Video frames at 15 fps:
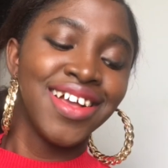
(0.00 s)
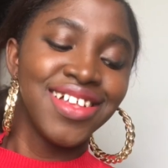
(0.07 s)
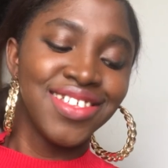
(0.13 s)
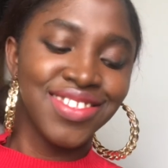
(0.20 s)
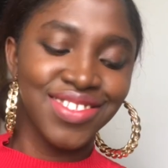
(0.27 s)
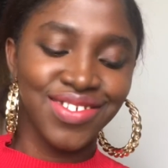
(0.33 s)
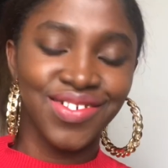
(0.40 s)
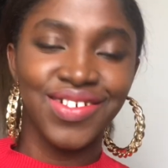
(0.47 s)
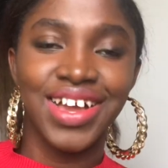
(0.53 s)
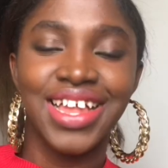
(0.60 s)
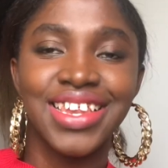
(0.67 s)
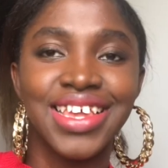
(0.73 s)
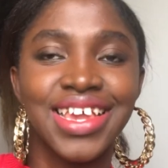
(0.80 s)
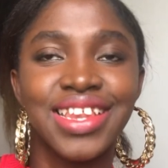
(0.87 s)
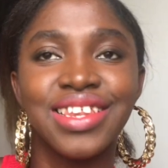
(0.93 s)
So,
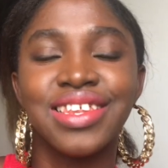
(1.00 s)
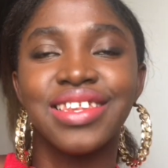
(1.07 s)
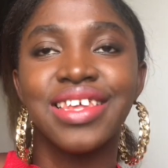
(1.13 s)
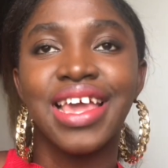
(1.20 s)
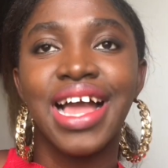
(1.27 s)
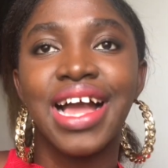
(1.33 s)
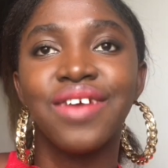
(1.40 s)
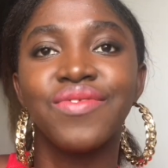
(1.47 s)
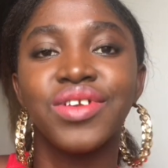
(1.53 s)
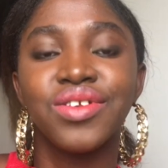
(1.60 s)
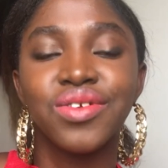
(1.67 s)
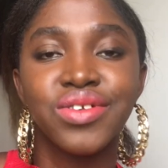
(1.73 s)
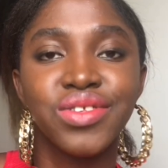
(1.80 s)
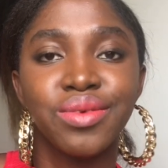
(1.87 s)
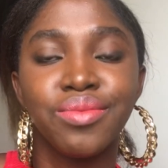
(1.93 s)
and then they have a
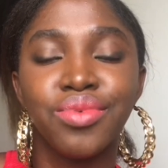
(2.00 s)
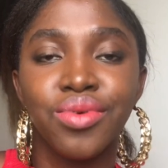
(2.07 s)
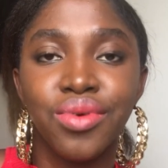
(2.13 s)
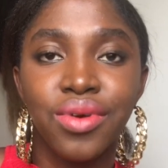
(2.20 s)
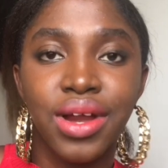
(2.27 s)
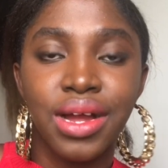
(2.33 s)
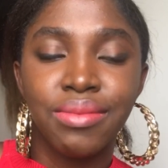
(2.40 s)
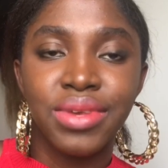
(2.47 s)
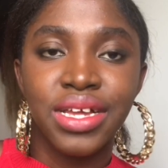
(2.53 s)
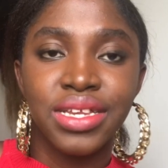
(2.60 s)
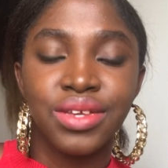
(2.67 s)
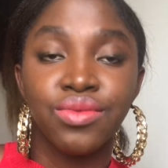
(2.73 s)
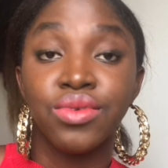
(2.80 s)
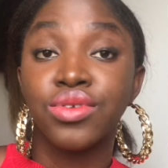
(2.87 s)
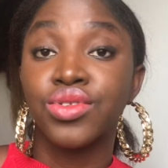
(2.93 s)
nursing program that they
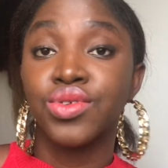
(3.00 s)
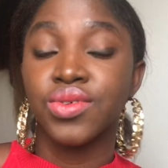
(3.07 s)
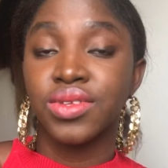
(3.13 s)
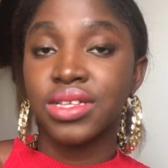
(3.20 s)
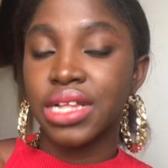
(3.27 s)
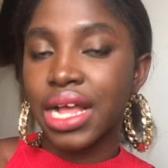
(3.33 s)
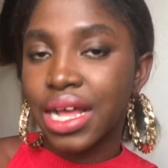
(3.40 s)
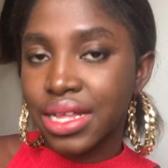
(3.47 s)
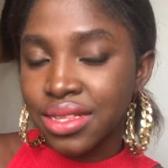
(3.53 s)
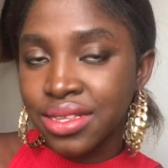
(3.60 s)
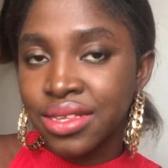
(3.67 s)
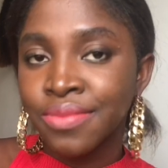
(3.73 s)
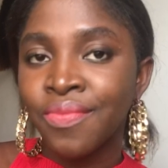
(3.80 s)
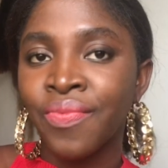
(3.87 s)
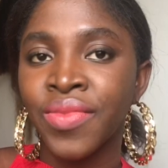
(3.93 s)
want to start.
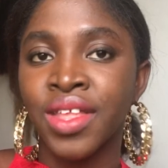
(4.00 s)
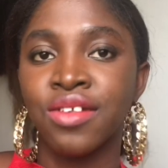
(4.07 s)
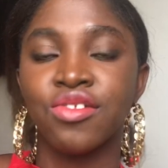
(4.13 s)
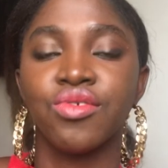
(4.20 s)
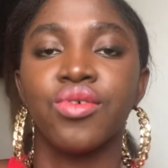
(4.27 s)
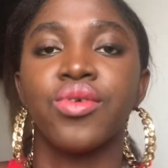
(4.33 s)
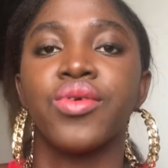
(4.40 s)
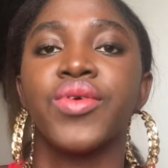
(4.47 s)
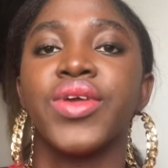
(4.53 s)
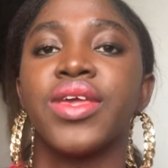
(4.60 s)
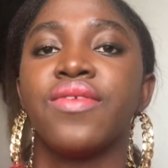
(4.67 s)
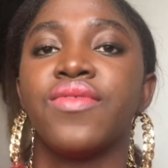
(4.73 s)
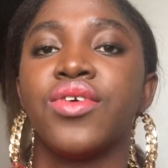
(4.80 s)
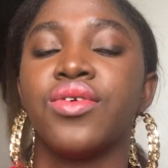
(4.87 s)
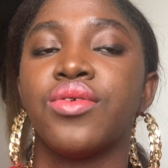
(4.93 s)
So
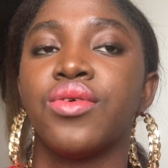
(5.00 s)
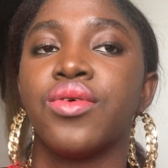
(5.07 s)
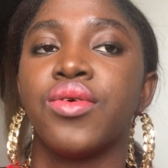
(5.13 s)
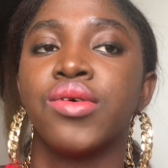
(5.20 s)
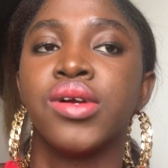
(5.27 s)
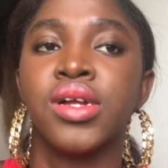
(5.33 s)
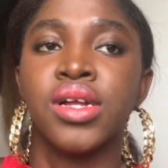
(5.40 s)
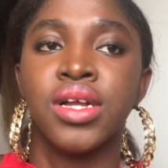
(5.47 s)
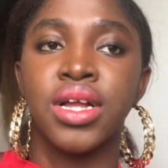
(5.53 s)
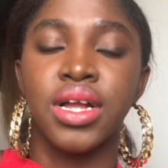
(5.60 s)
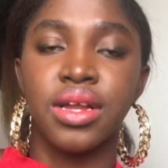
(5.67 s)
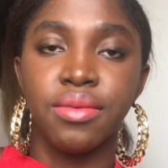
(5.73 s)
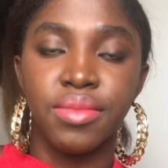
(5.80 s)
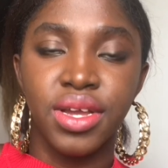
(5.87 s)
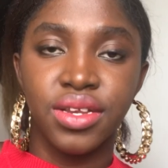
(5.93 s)
if you're
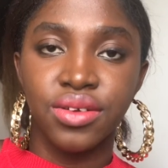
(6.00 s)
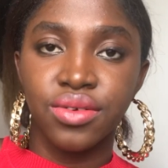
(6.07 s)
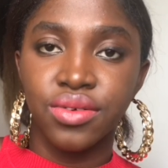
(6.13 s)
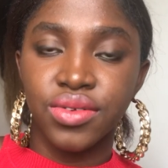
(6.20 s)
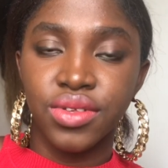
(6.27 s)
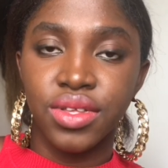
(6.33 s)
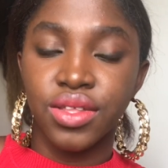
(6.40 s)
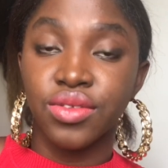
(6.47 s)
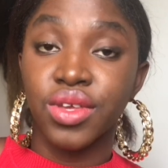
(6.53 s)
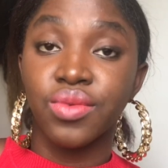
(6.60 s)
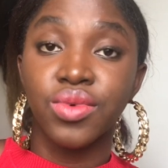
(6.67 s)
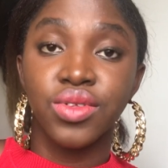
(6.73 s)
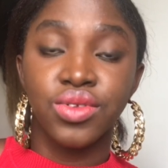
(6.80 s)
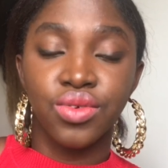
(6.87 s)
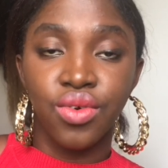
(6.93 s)
a medical student, or you
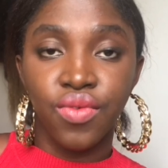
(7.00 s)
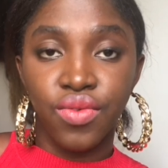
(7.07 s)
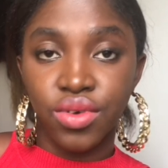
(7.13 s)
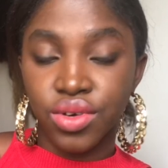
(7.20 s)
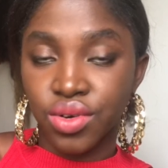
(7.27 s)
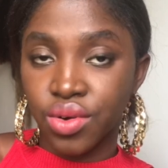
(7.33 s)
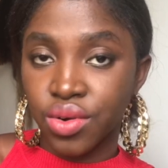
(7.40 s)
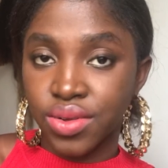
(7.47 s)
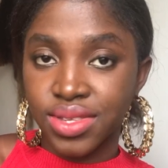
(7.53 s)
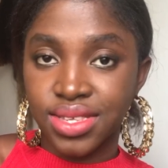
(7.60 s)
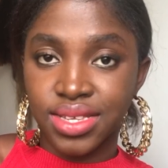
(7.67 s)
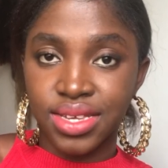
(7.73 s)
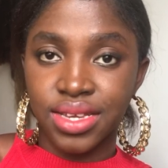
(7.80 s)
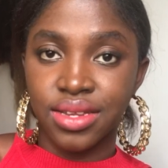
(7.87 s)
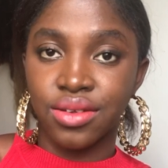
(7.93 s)
want to go for
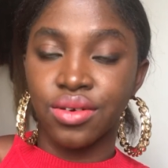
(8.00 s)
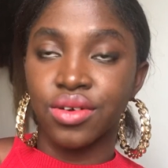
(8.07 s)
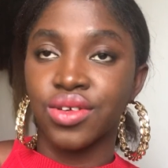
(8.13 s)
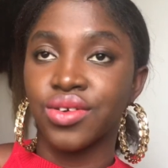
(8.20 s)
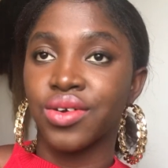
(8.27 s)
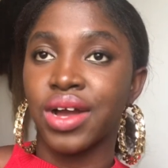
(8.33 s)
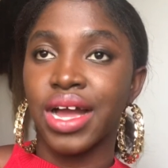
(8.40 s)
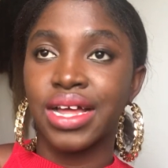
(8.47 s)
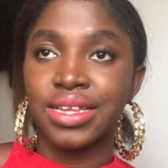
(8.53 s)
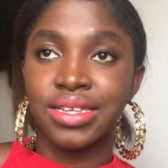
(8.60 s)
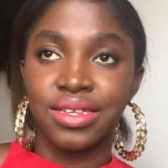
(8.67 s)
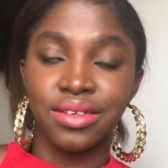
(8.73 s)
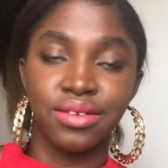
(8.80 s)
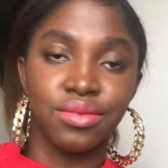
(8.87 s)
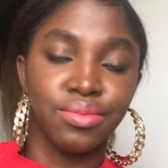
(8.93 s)
nursing, or you had
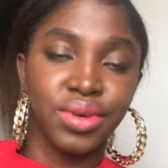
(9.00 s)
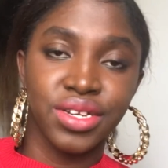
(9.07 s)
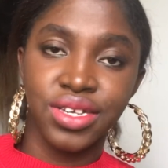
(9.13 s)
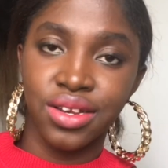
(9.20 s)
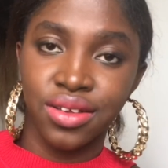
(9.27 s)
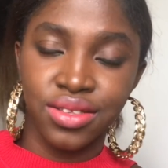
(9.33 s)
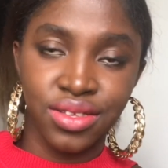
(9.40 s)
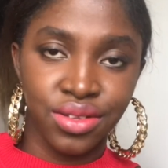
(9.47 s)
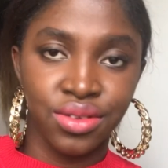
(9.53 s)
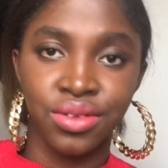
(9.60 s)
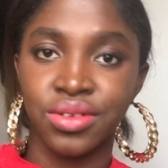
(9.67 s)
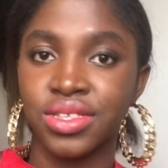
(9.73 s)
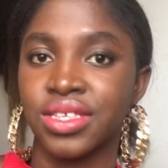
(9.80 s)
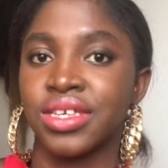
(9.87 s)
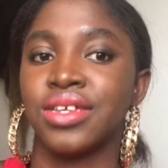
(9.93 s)
your bachelor's in
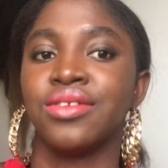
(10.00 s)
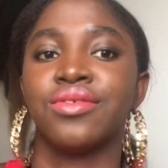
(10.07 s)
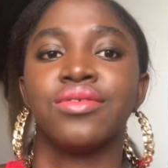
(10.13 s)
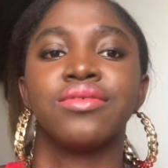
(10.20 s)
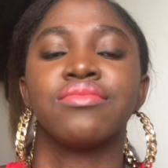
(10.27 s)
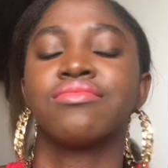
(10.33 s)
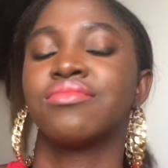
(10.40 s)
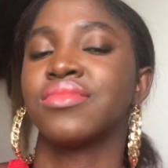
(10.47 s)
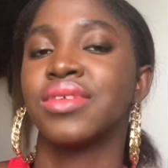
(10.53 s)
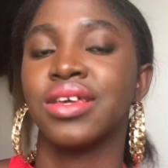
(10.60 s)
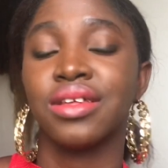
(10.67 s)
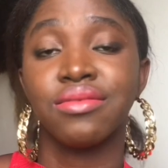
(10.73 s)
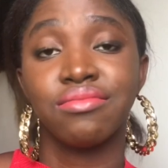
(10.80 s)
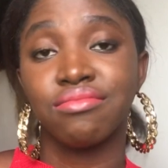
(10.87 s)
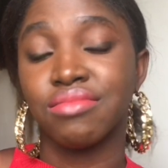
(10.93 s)
nursing or
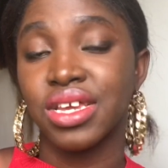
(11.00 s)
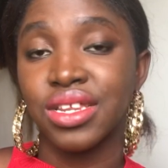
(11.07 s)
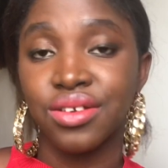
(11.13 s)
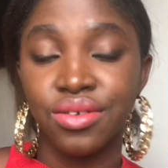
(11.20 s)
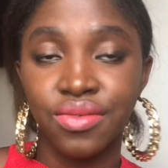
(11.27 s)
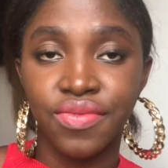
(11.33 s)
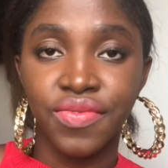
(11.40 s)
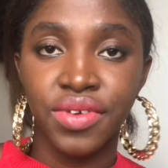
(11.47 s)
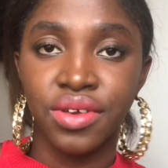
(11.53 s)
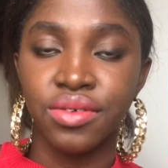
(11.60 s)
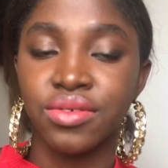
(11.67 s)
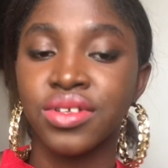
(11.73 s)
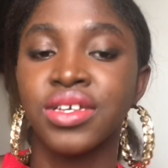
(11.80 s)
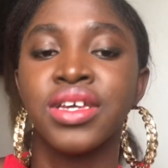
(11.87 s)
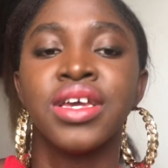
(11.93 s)
medical field,